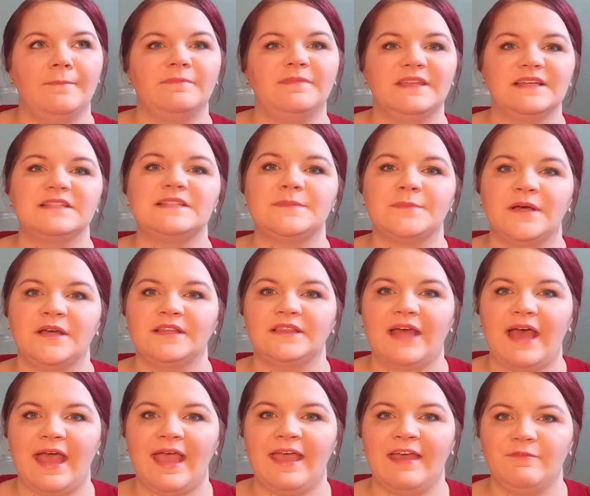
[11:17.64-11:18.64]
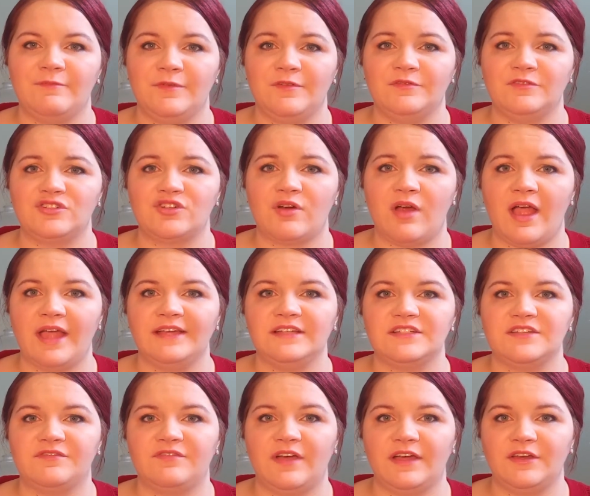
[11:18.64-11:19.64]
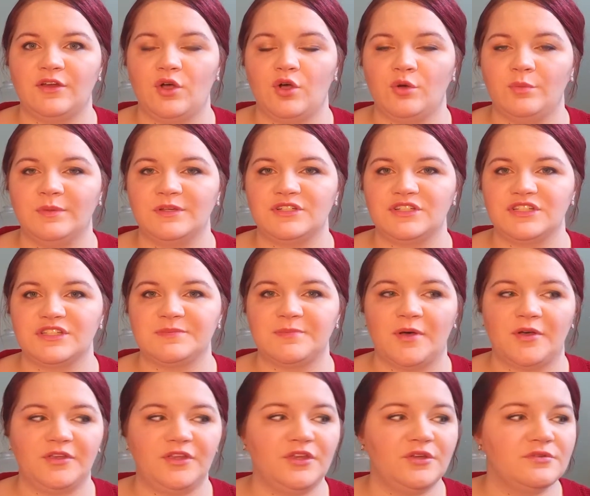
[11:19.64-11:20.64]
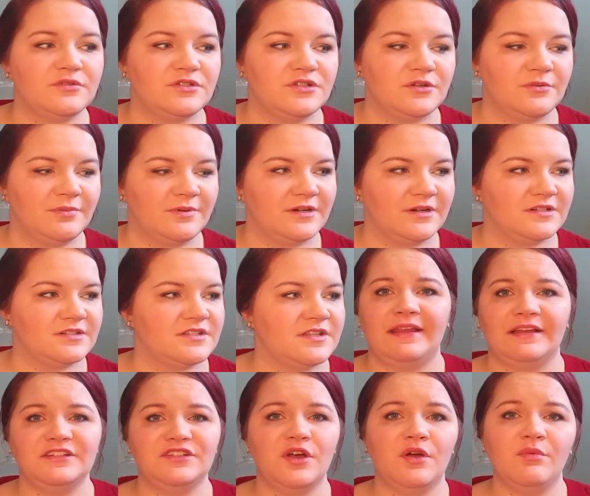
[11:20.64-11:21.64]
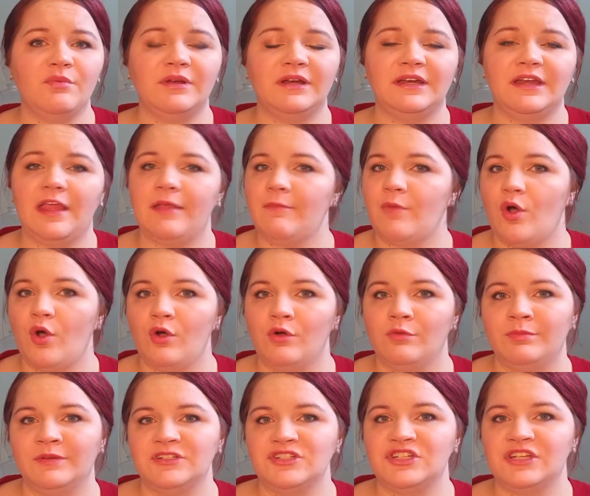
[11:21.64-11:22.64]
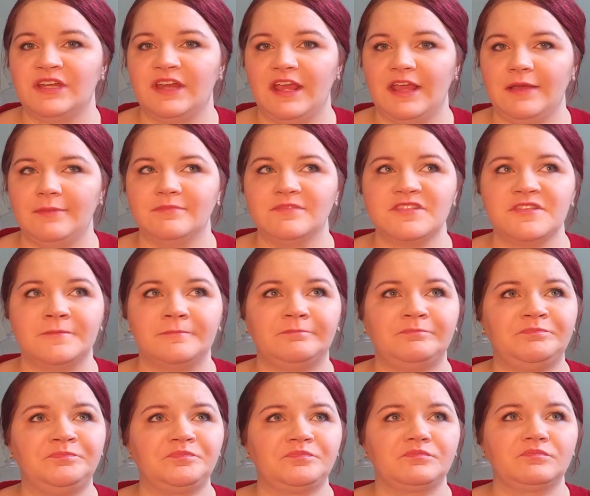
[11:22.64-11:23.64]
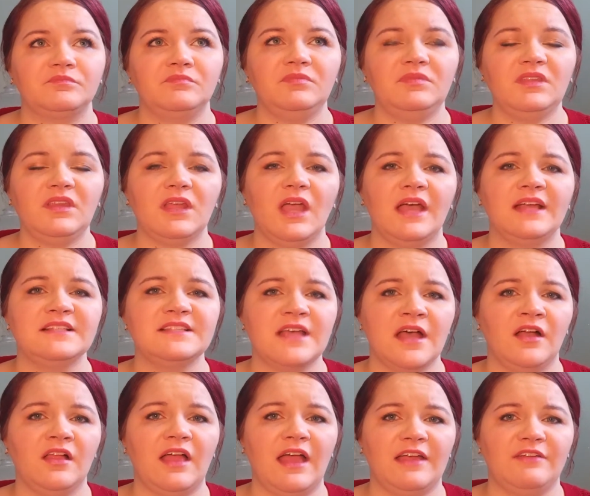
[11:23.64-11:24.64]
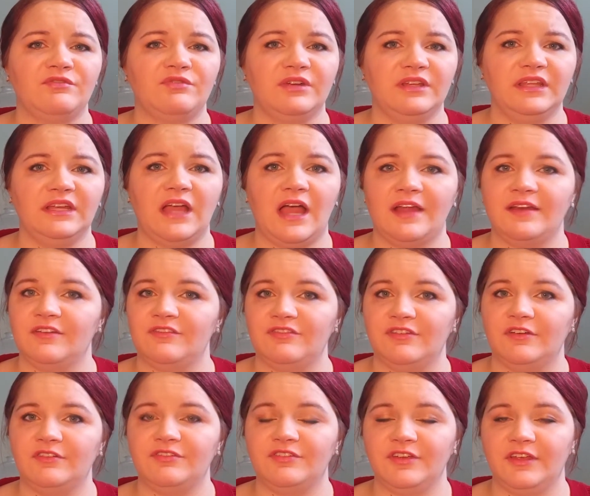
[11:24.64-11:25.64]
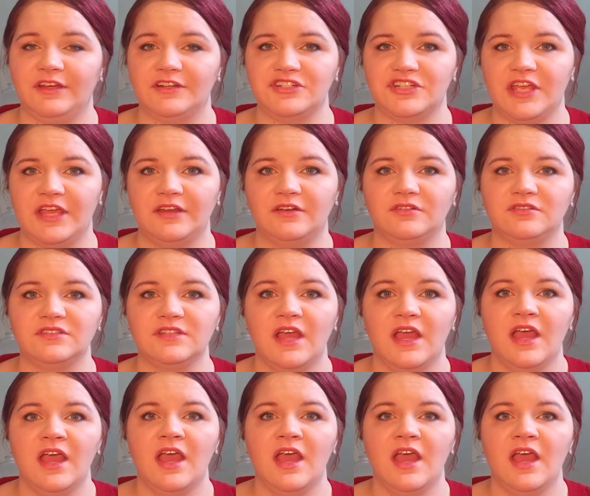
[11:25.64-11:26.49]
This month I have been trying to find a whole bunch of small YouTubers, and I don't want to name a whole bunch of names until I've really gotten a feel for their channels.